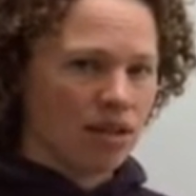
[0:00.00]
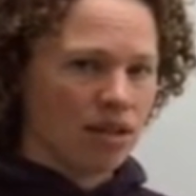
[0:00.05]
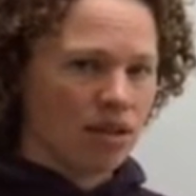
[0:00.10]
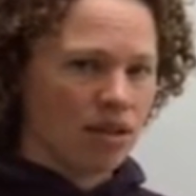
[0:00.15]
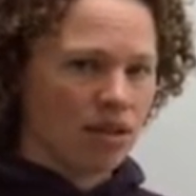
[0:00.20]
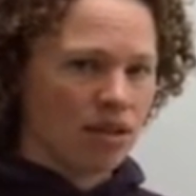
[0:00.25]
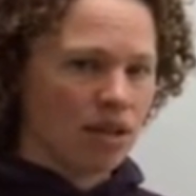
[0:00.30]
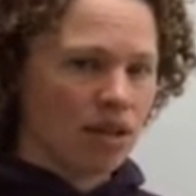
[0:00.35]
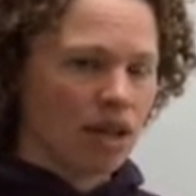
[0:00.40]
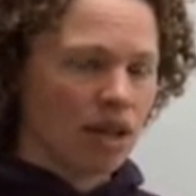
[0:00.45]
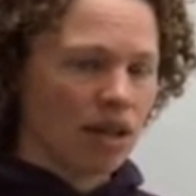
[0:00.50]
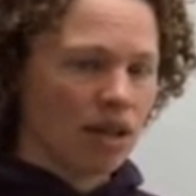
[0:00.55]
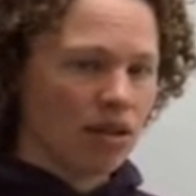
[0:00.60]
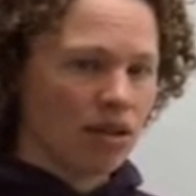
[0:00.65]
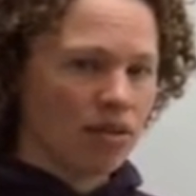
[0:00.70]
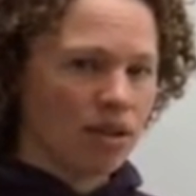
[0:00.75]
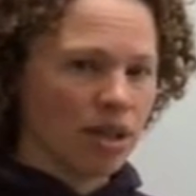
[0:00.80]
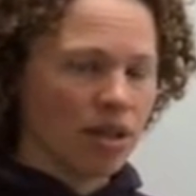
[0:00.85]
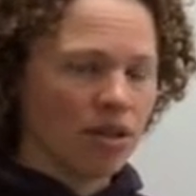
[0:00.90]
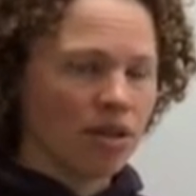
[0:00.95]
of the
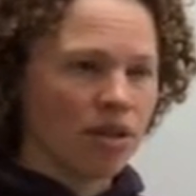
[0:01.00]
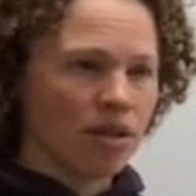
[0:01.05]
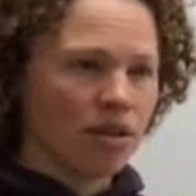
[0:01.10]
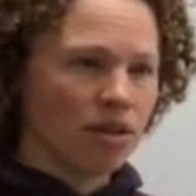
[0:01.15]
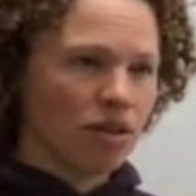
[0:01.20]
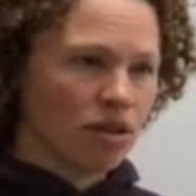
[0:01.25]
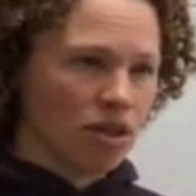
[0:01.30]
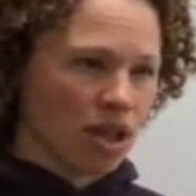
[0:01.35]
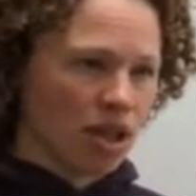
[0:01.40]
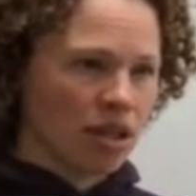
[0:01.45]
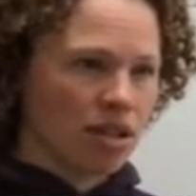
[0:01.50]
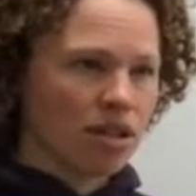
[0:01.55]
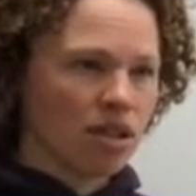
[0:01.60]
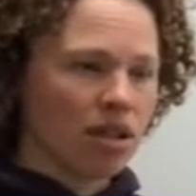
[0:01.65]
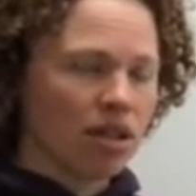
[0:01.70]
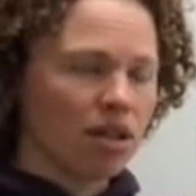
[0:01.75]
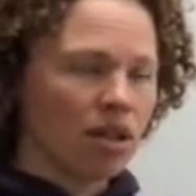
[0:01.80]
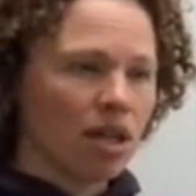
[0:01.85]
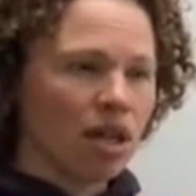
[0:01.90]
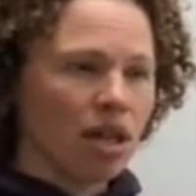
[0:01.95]
triangle, whether they're
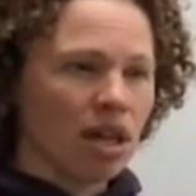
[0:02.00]
adjacent,